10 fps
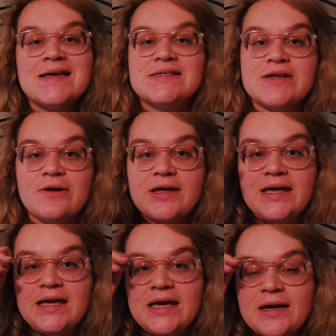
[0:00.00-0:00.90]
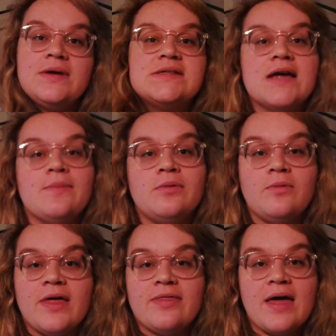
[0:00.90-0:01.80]
So he meets up
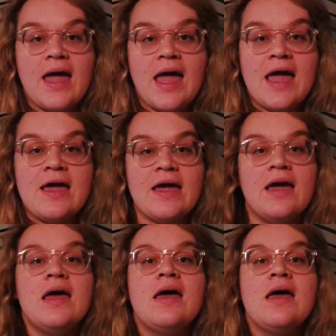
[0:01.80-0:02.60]
with a